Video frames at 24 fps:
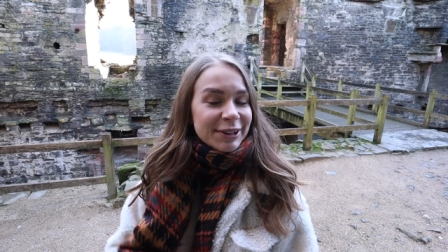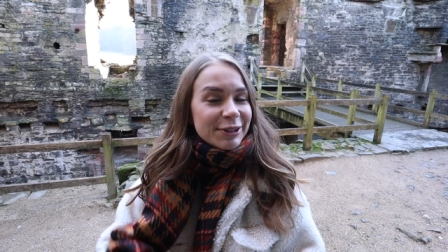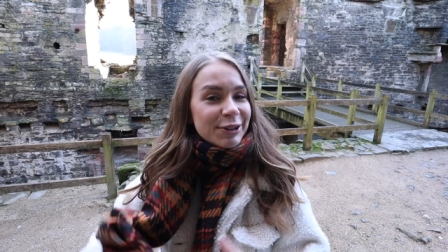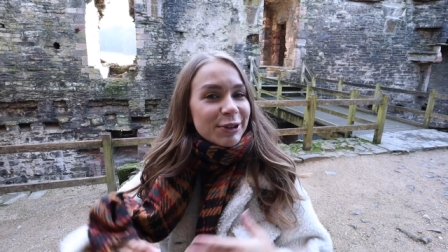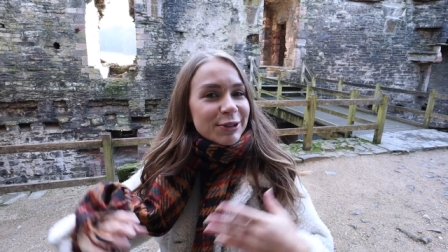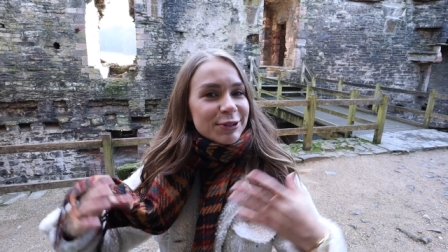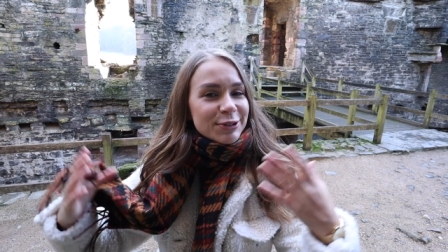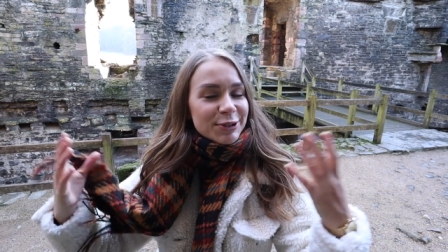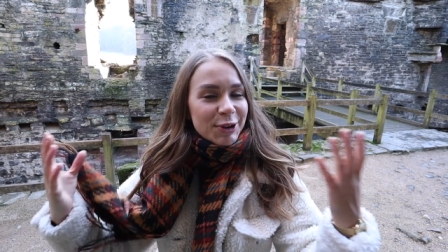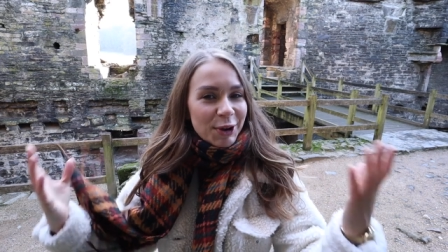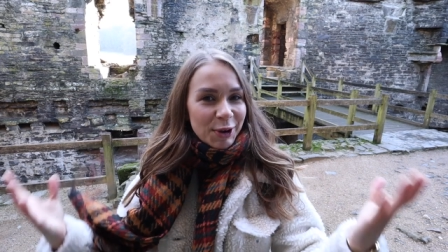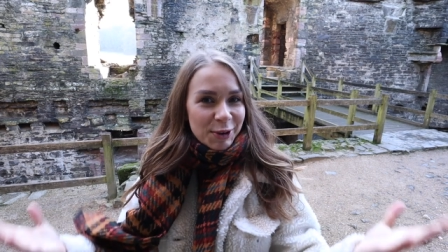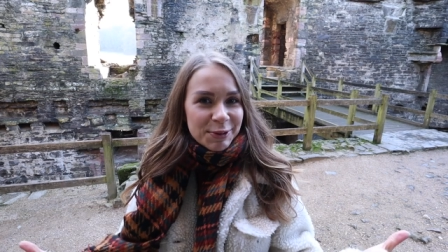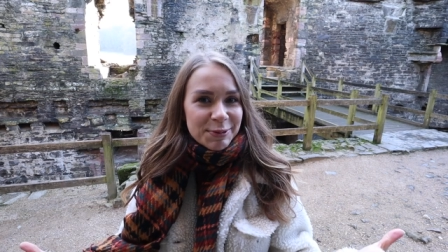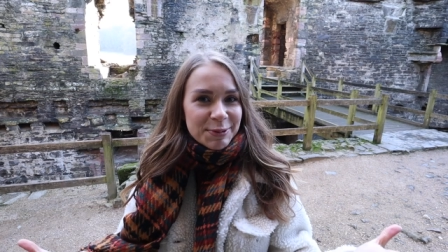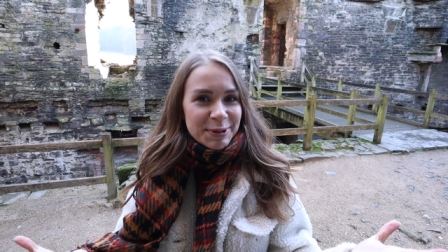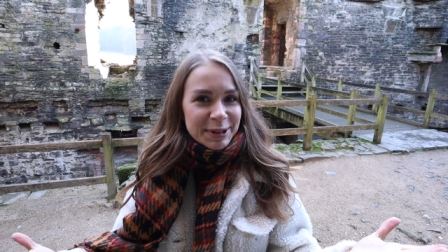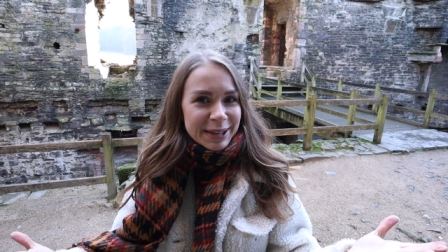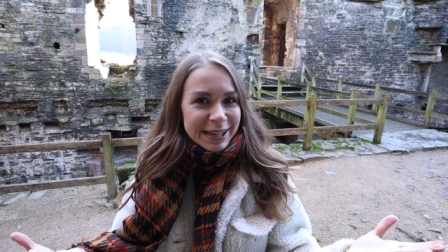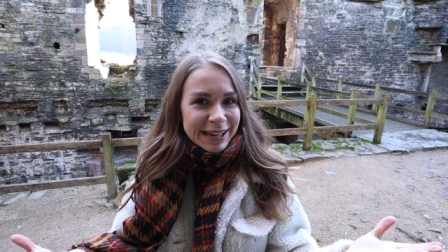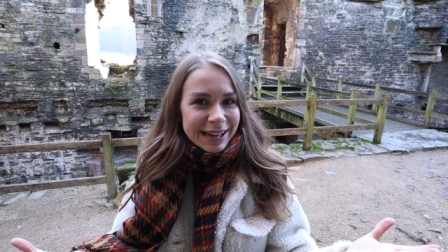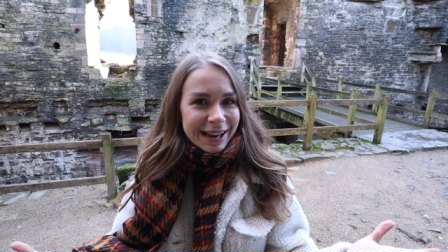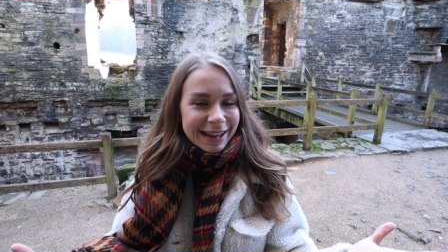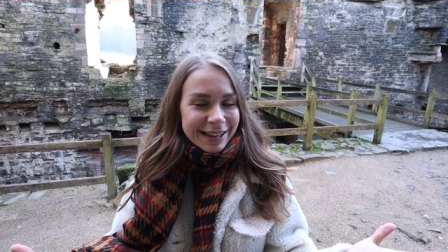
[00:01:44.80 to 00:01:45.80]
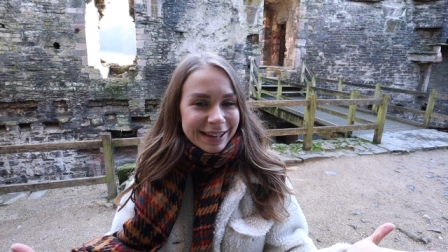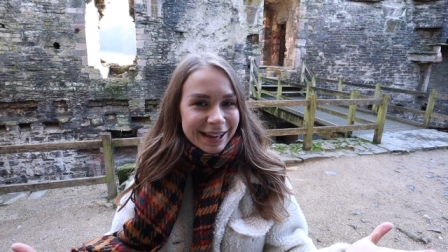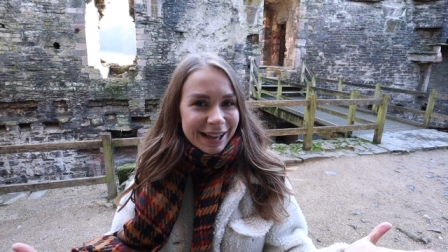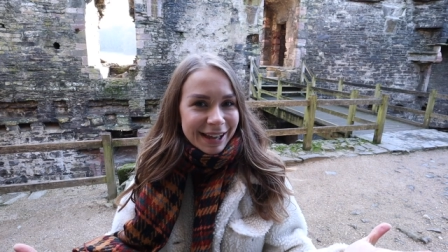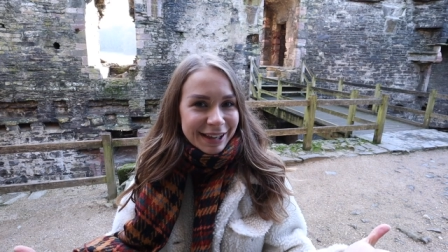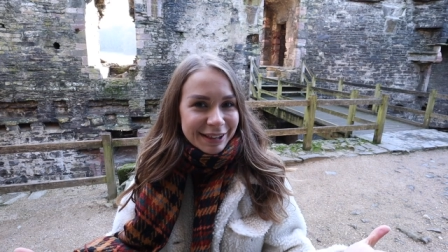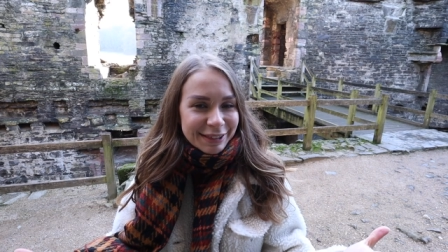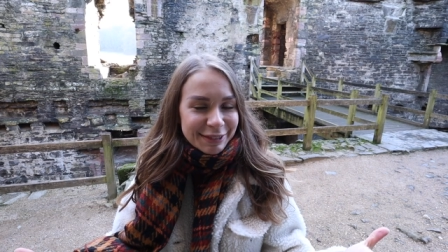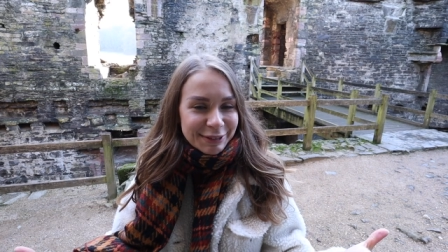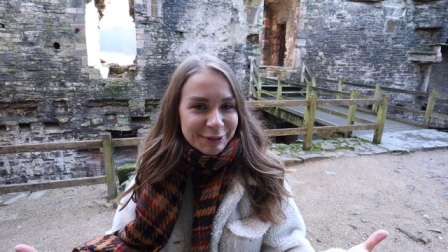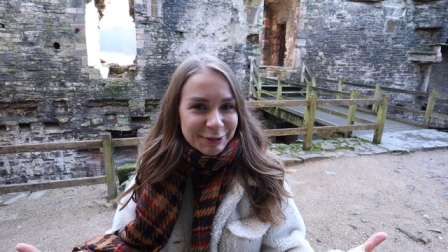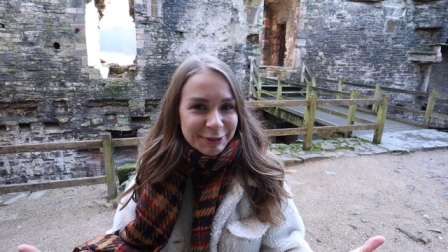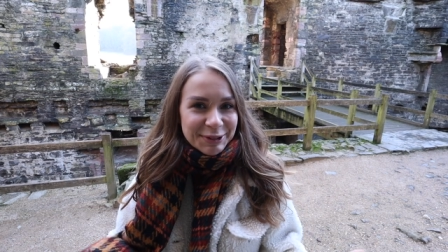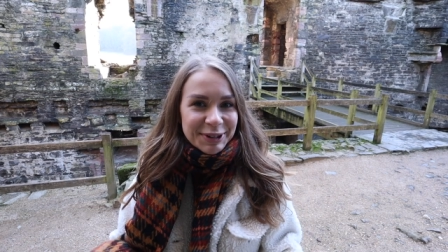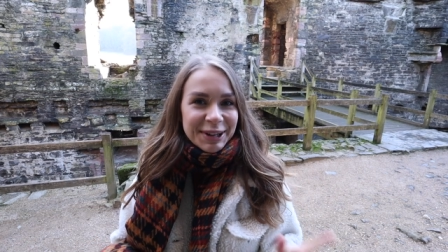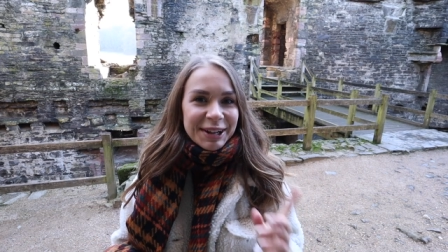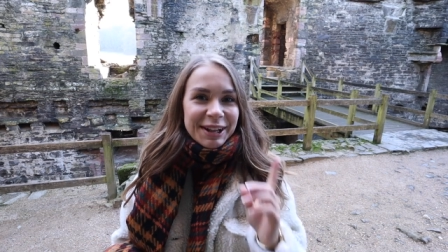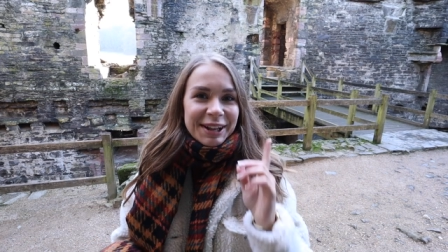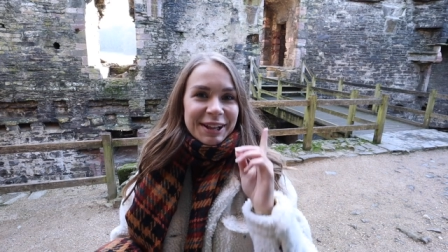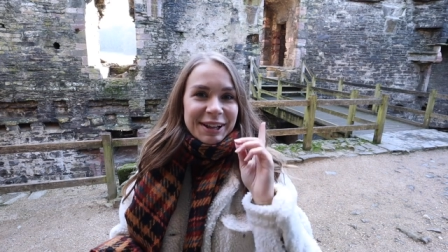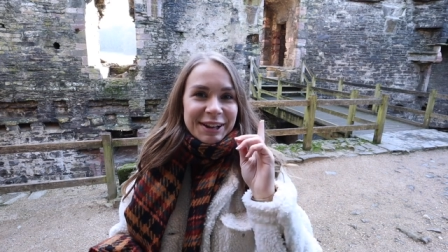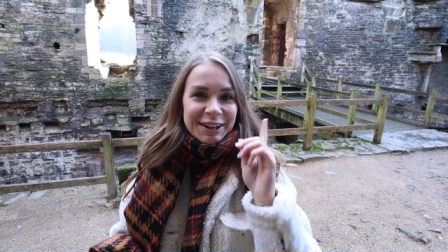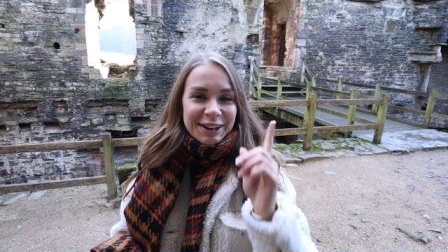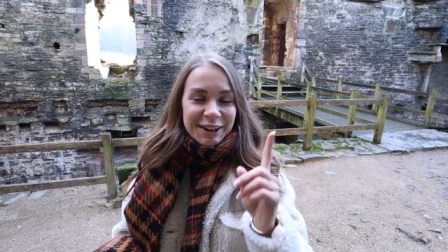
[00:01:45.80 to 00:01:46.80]
and not Conwy like I thought.
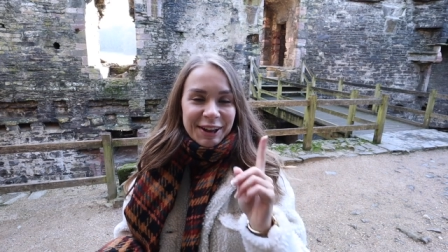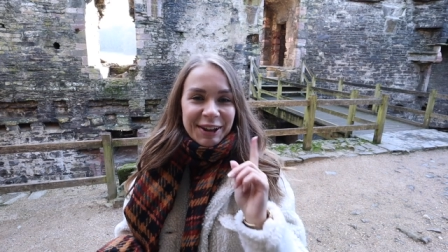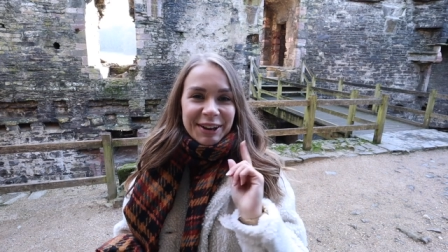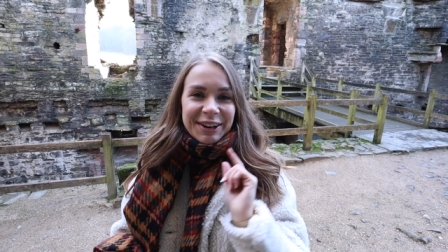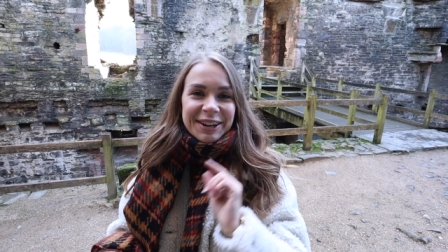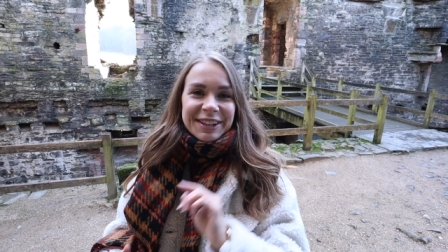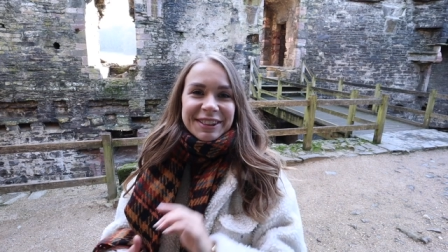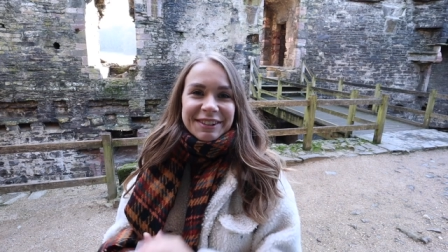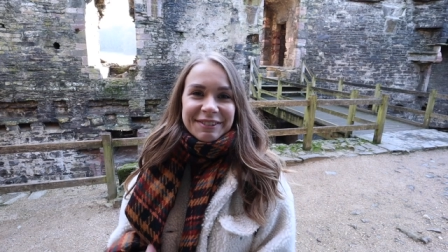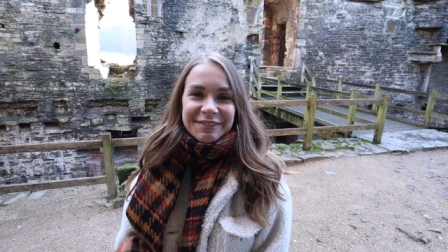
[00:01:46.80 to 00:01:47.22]
Learning